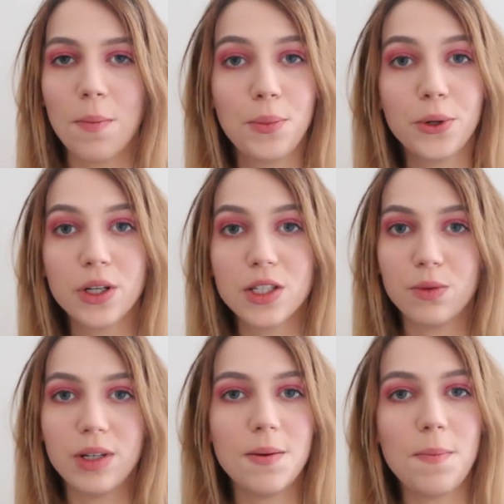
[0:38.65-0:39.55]
books
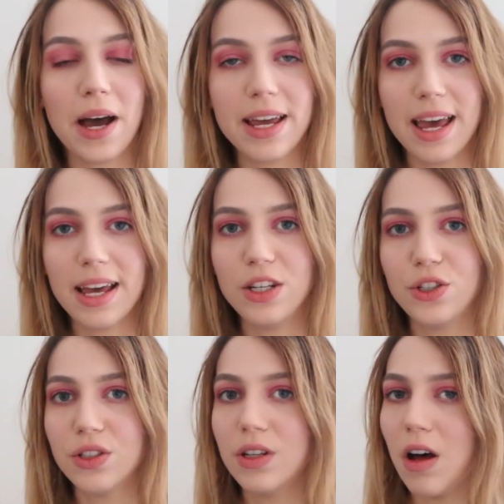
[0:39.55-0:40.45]
written by
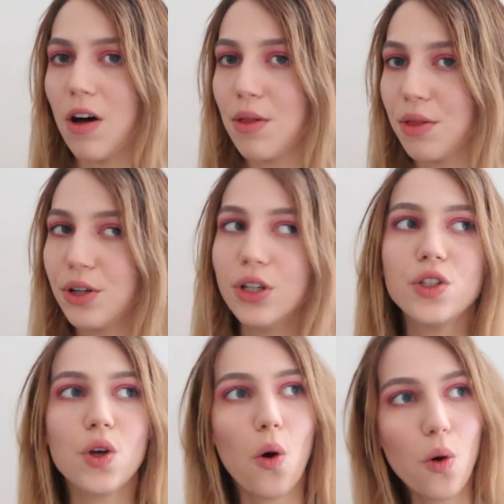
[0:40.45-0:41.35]
Asian
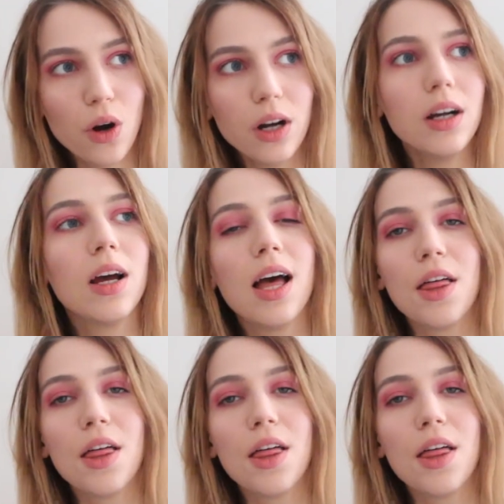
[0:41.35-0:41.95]
authors or